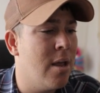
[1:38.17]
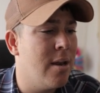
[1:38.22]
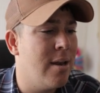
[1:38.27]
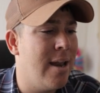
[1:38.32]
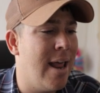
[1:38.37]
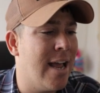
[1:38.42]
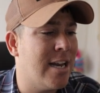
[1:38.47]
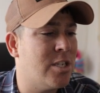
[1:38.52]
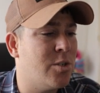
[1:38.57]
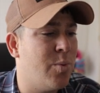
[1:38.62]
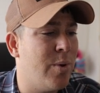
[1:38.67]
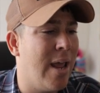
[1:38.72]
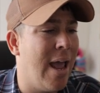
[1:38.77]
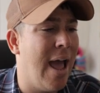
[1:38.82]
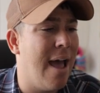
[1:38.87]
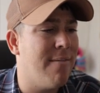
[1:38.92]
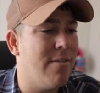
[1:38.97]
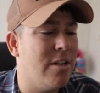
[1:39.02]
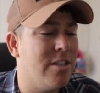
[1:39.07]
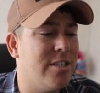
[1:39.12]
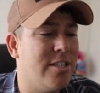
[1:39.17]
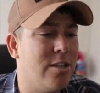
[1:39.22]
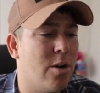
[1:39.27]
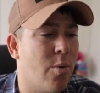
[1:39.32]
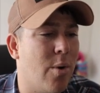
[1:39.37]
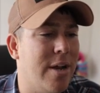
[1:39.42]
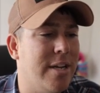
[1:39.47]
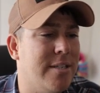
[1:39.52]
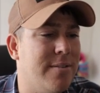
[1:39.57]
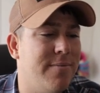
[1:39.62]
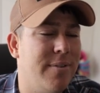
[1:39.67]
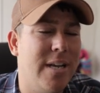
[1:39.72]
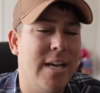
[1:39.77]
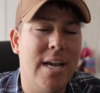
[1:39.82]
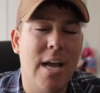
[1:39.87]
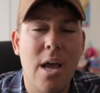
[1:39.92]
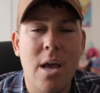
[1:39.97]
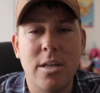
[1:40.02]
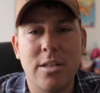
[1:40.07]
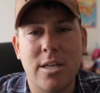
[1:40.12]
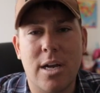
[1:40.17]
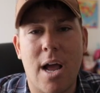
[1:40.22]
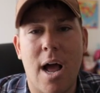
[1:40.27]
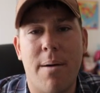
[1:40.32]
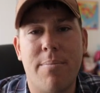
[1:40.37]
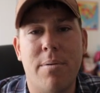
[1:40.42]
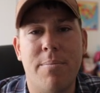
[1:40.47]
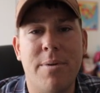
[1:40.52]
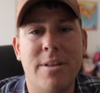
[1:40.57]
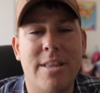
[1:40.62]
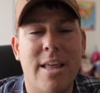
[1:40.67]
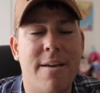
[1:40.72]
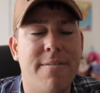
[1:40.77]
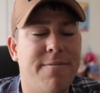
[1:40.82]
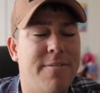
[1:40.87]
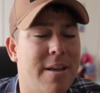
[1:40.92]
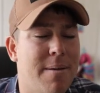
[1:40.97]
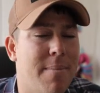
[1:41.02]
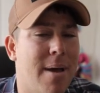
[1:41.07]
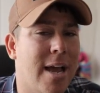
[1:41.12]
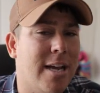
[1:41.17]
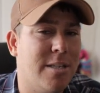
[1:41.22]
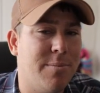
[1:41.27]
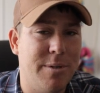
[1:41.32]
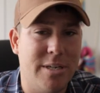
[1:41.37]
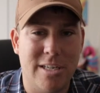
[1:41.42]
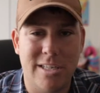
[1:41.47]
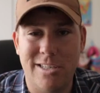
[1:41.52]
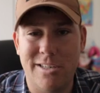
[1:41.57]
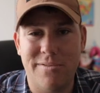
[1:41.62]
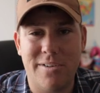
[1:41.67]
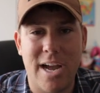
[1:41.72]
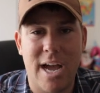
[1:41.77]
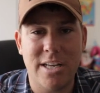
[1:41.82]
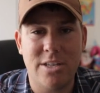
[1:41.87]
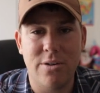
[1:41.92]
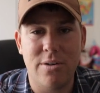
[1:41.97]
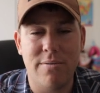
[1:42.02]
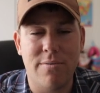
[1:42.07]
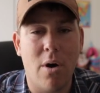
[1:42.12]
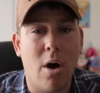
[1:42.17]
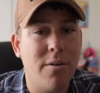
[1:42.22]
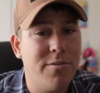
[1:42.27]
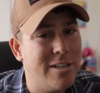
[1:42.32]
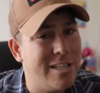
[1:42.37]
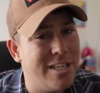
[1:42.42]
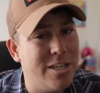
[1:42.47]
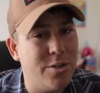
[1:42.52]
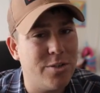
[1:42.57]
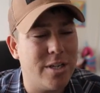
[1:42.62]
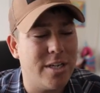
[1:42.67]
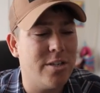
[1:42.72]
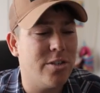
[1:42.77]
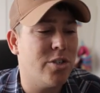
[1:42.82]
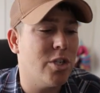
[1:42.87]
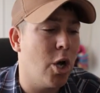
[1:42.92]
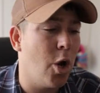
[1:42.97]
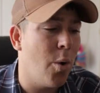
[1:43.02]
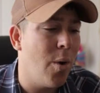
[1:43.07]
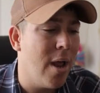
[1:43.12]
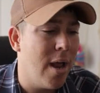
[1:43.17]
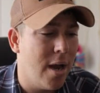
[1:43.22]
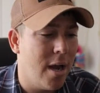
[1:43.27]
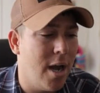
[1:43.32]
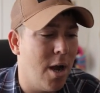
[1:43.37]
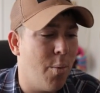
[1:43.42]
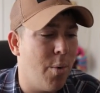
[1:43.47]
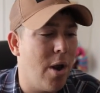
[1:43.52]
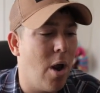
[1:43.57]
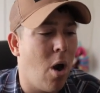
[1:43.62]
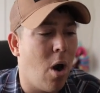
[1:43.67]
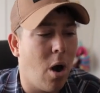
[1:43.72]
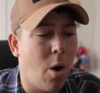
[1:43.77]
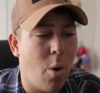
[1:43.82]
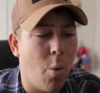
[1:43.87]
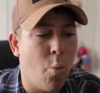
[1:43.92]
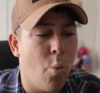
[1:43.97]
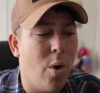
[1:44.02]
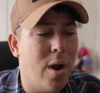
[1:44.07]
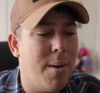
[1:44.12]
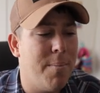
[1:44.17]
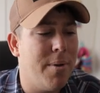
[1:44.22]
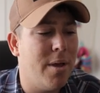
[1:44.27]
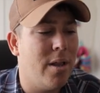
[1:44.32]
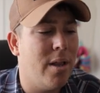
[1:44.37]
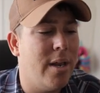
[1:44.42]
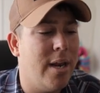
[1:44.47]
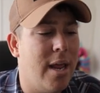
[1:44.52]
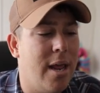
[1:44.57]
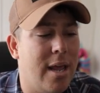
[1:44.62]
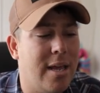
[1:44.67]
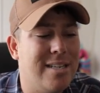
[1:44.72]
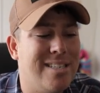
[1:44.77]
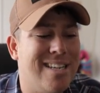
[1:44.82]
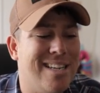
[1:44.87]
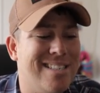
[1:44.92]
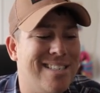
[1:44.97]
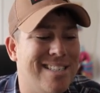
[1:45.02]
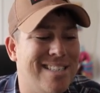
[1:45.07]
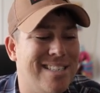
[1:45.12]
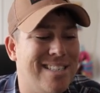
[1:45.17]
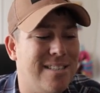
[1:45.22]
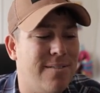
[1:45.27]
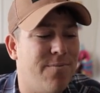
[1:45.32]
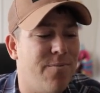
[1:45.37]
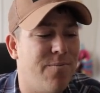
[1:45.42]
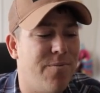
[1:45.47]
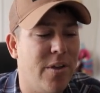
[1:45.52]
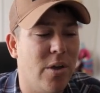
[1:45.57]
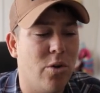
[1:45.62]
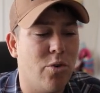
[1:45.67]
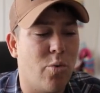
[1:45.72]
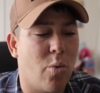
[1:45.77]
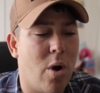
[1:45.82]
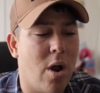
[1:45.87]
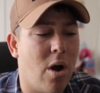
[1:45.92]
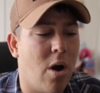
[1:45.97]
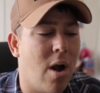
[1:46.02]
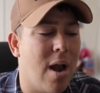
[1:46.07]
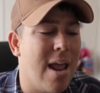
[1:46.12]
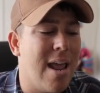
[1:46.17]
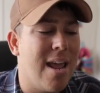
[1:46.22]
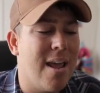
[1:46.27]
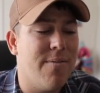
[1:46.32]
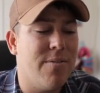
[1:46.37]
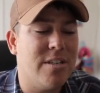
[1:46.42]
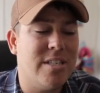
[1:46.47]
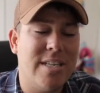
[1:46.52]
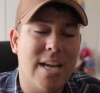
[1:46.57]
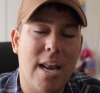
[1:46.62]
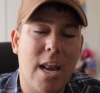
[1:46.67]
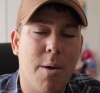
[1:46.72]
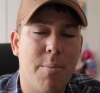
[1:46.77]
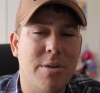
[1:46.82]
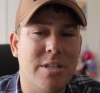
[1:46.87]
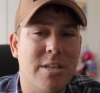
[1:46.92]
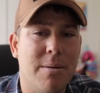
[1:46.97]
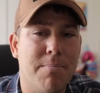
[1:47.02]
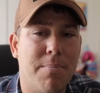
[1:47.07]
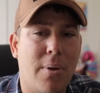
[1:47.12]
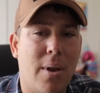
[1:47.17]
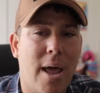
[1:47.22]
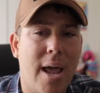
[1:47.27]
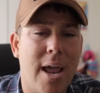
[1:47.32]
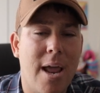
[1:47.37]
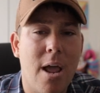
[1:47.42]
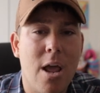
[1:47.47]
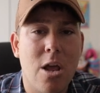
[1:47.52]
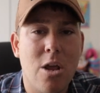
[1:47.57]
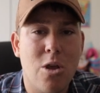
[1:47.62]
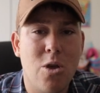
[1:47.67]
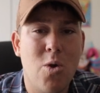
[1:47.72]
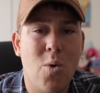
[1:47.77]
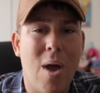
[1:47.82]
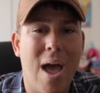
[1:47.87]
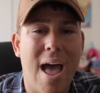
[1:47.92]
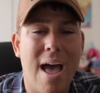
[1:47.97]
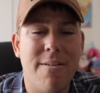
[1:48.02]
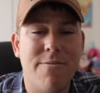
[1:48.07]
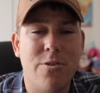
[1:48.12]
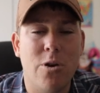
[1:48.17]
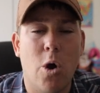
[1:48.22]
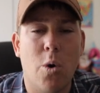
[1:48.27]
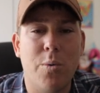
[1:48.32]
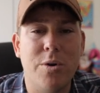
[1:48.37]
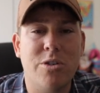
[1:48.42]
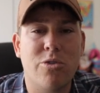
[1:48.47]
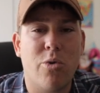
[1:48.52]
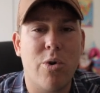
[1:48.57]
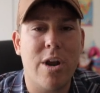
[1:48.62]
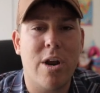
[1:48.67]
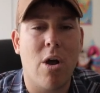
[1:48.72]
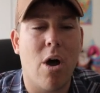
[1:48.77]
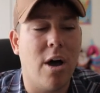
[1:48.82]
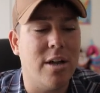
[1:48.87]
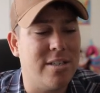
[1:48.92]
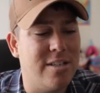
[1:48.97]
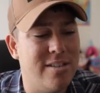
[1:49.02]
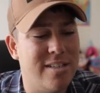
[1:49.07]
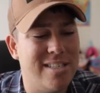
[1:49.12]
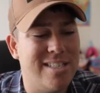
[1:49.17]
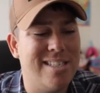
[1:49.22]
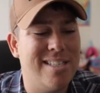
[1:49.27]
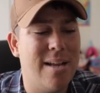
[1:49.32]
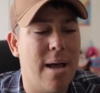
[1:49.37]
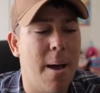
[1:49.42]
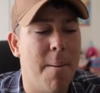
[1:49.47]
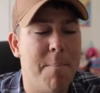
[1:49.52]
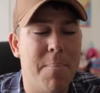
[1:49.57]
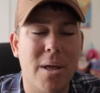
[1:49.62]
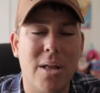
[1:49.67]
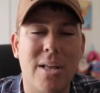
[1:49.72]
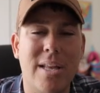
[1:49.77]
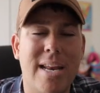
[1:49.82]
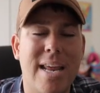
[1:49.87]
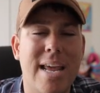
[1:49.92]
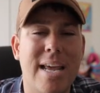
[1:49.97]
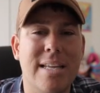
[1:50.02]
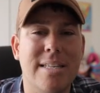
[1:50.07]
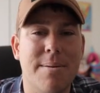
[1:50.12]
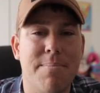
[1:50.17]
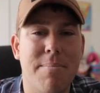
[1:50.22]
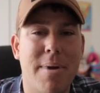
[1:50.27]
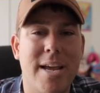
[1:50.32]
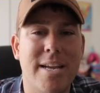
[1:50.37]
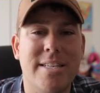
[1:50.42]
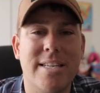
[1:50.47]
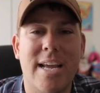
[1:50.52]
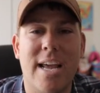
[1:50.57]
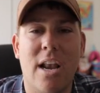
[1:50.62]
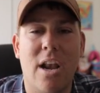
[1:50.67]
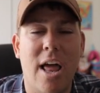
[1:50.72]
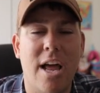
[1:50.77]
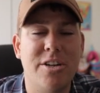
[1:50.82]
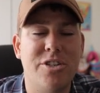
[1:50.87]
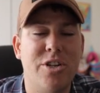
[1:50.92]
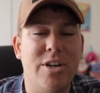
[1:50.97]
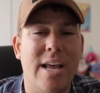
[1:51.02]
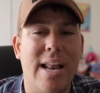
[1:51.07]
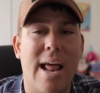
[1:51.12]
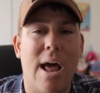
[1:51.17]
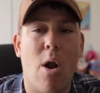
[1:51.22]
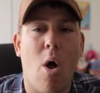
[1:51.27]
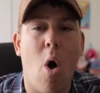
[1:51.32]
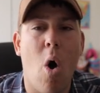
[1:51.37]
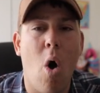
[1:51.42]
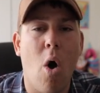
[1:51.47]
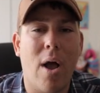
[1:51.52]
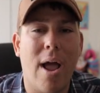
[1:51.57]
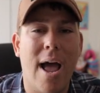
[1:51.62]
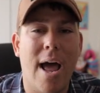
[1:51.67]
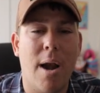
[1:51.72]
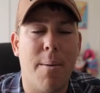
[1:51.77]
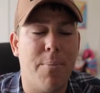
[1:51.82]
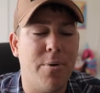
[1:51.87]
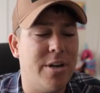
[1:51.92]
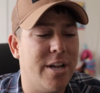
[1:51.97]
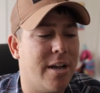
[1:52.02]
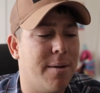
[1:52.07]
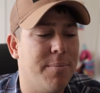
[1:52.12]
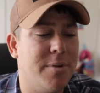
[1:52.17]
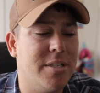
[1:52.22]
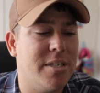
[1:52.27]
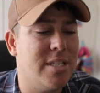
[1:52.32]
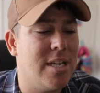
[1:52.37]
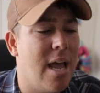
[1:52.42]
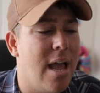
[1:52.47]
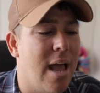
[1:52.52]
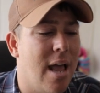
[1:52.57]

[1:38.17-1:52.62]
Next, we have Cinderace V to complement that VMAX because you've got to evolve to use it. So here we are. One ability, it says Field Runner. If a stadium is in play, you have no retreat cost. This ability is amazing. It allows you to get out of all kind of predicaments.